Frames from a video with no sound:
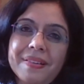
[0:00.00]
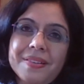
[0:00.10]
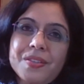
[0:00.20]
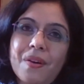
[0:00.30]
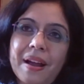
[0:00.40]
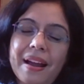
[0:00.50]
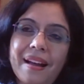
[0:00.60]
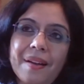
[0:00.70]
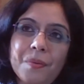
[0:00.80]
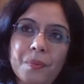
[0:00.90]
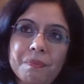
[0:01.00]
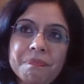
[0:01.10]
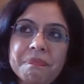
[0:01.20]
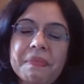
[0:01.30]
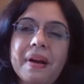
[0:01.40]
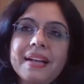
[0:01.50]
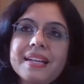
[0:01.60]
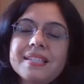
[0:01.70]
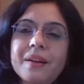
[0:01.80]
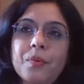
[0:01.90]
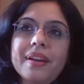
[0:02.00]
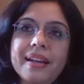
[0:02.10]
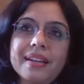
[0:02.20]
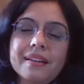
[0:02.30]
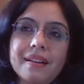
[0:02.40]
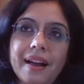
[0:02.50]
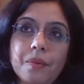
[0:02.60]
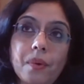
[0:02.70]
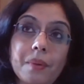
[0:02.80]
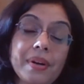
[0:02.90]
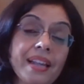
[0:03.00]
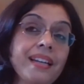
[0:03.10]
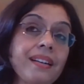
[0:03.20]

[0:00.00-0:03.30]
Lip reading: I guess I would like a